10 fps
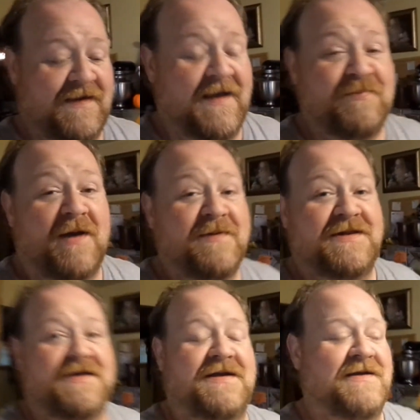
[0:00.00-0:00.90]
I probably
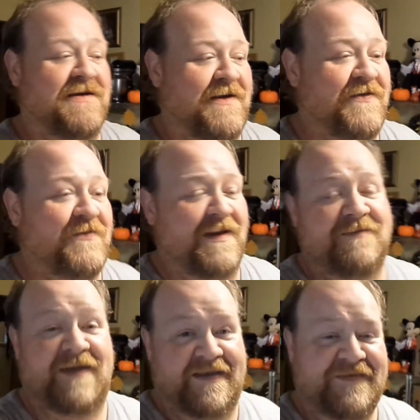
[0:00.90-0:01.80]
look a
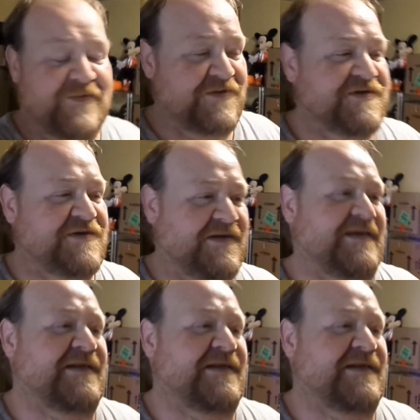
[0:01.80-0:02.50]
sweaty mess, which it